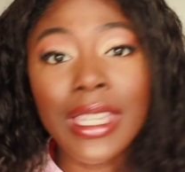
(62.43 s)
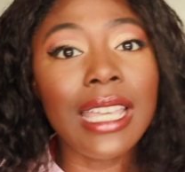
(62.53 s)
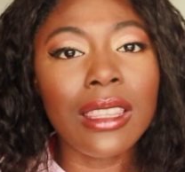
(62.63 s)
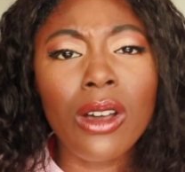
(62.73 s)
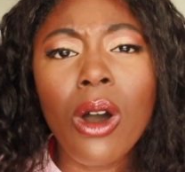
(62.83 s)

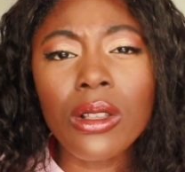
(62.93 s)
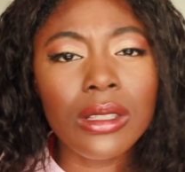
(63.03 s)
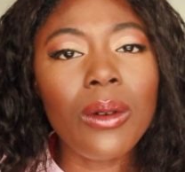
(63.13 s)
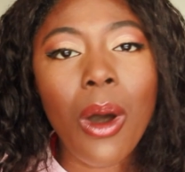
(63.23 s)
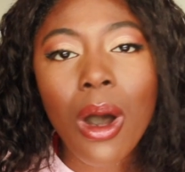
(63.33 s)
And the
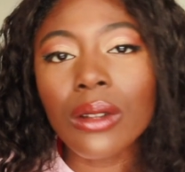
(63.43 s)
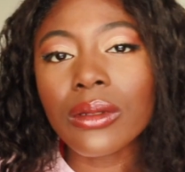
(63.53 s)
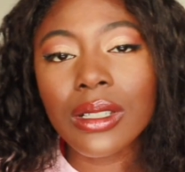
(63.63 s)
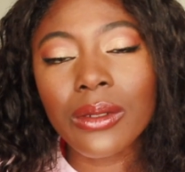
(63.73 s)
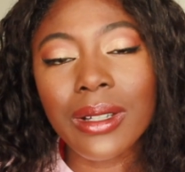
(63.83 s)
also all
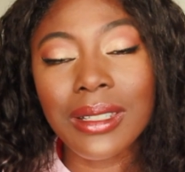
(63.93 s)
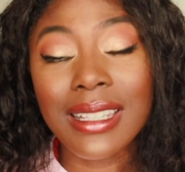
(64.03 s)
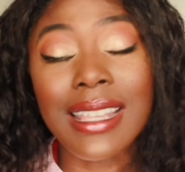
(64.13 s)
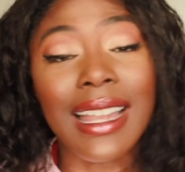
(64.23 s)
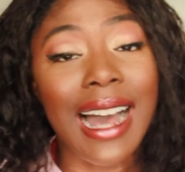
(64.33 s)

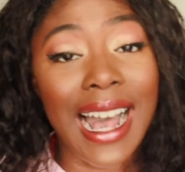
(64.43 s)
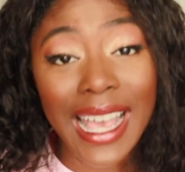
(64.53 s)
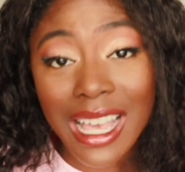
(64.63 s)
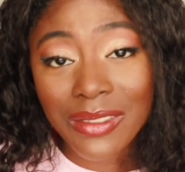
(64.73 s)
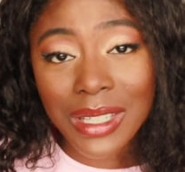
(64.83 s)
resources that I
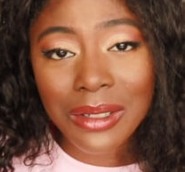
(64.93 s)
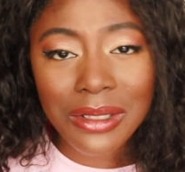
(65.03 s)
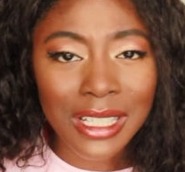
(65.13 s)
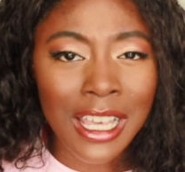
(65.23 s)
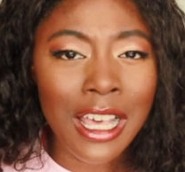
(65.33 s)
have
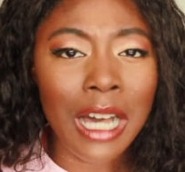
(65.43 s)
used,